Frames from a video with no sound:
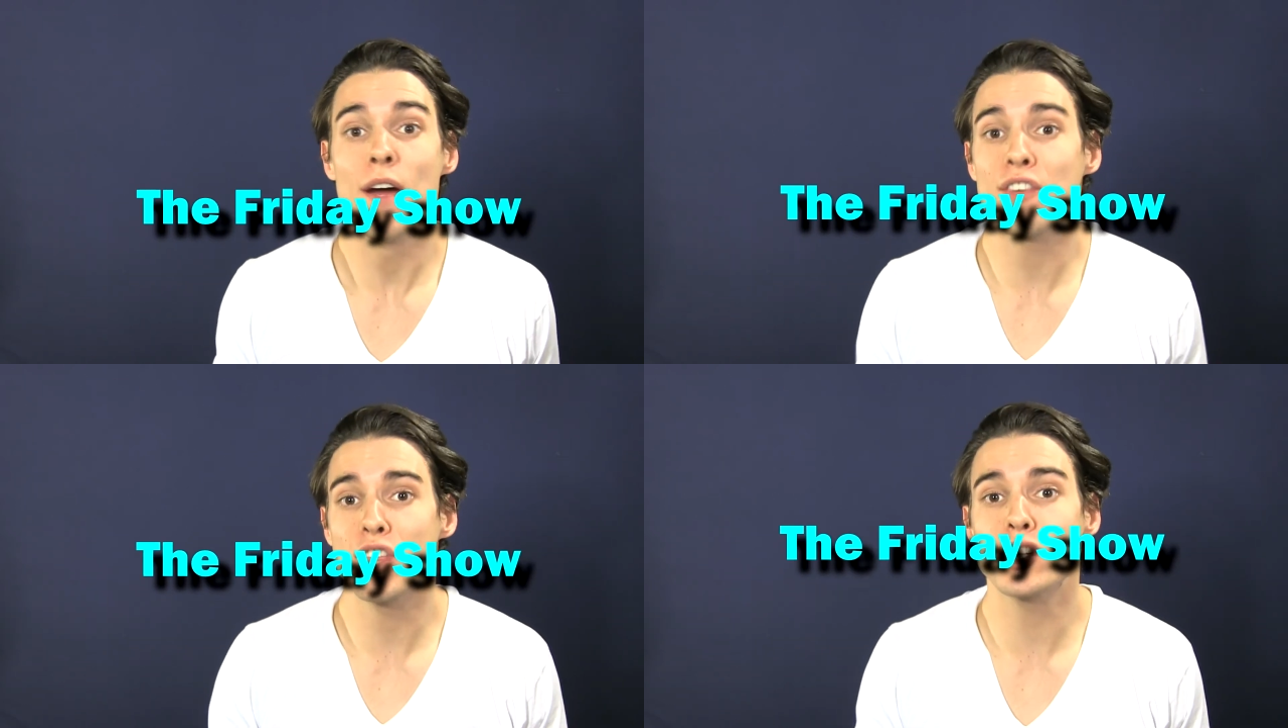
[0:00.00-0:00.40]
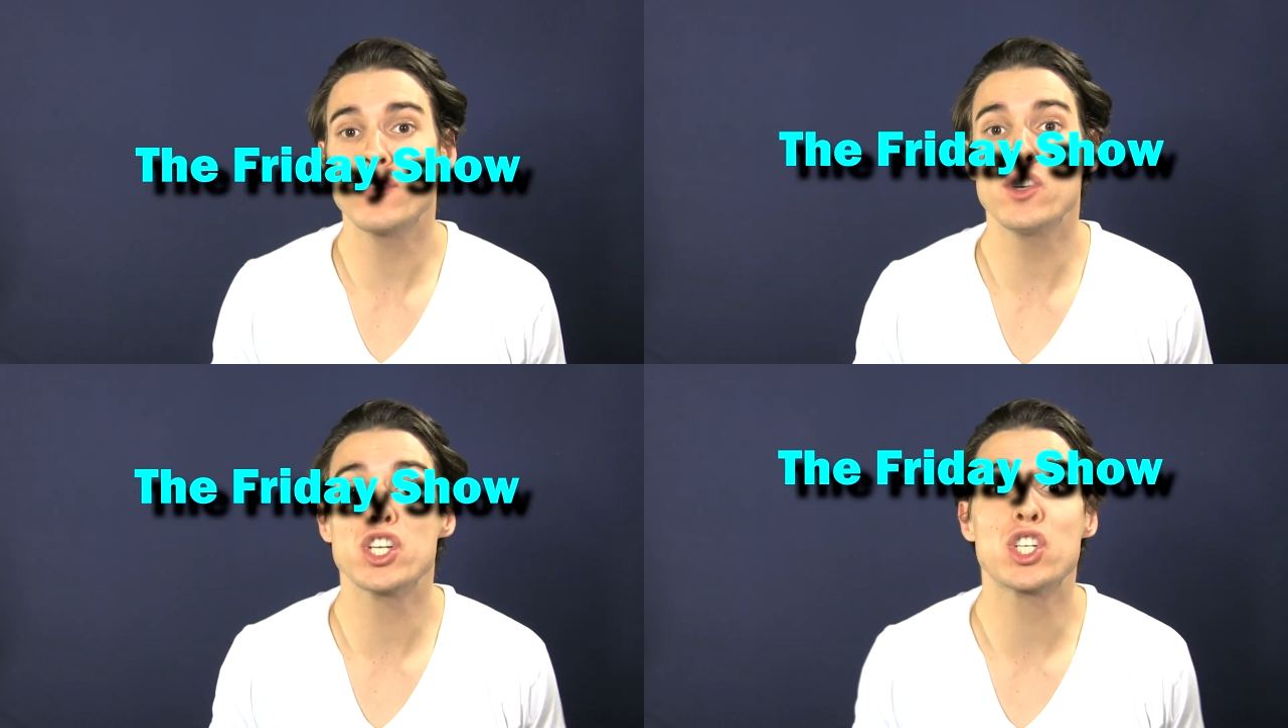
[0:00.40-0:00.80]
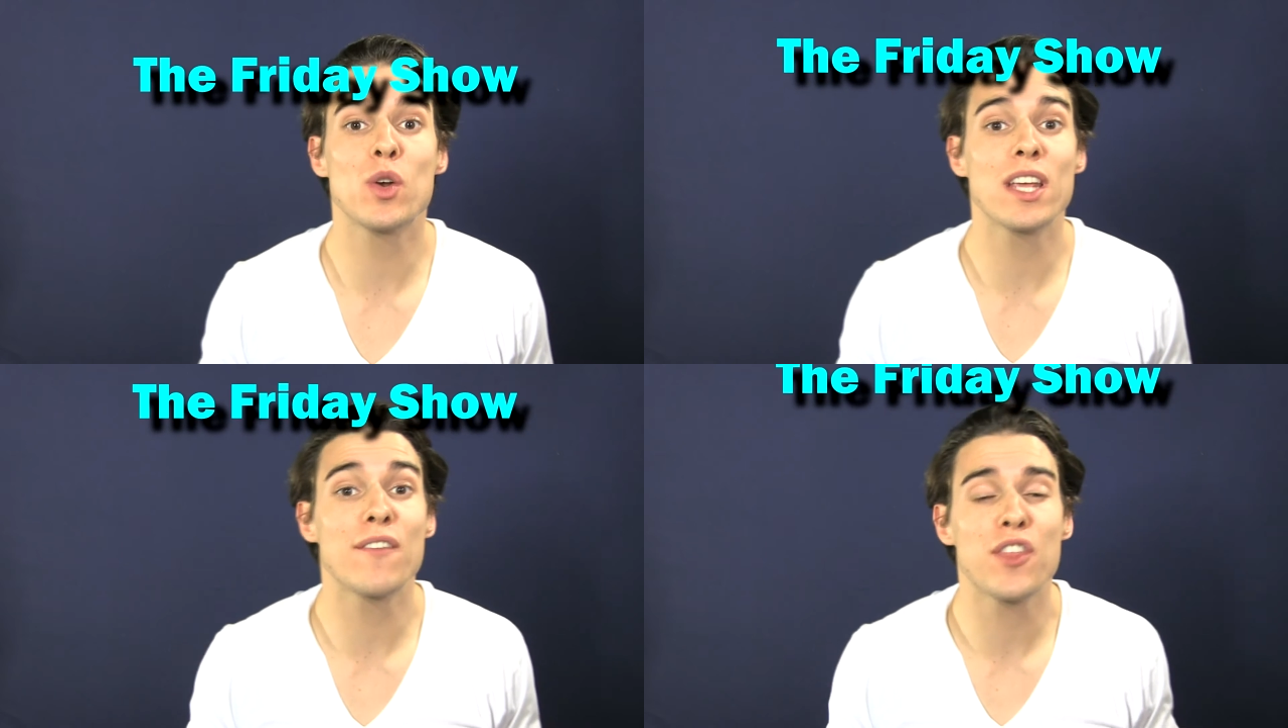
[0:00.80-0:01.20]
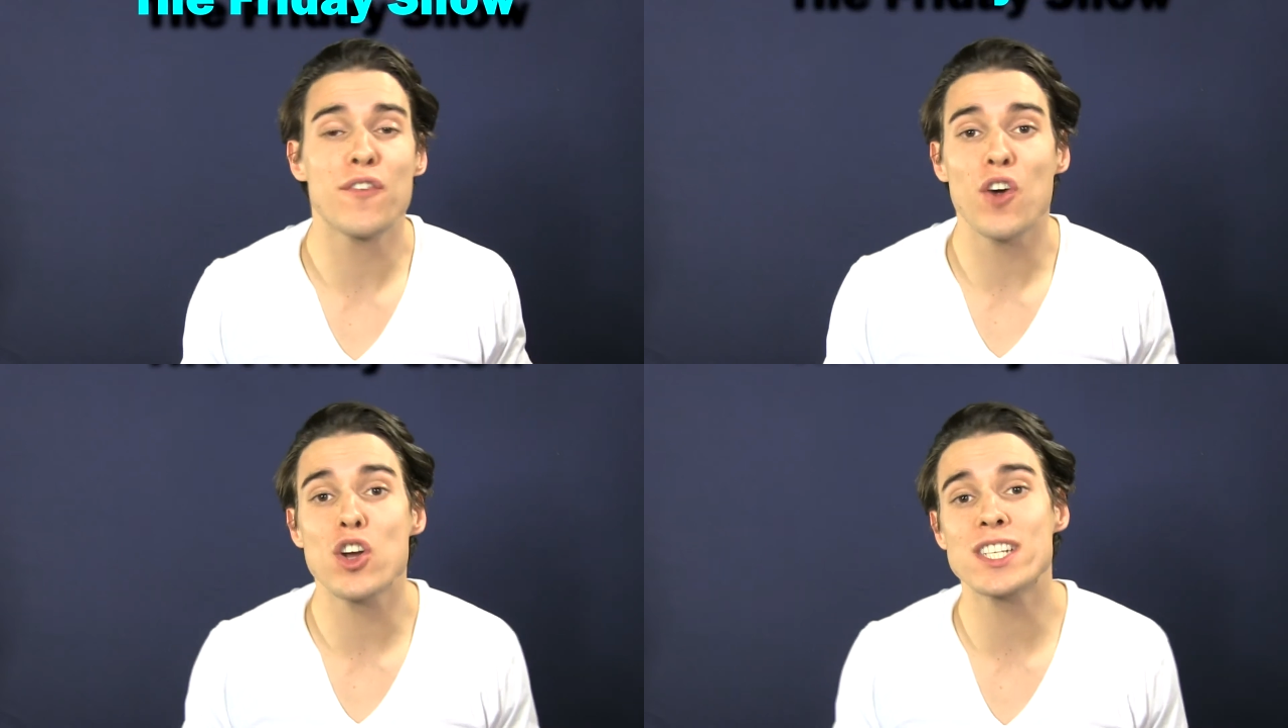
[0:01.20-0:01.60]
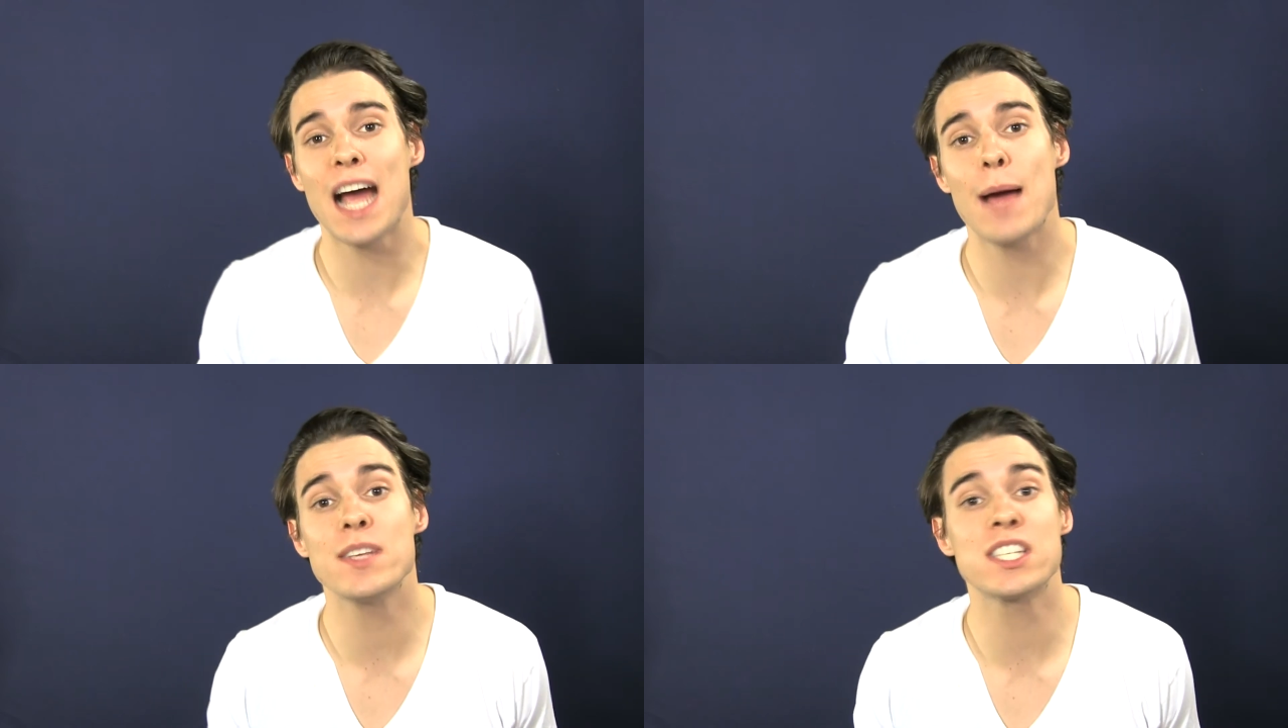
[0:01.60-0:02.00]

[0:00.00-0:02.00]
For those of you just tuning in for the first time,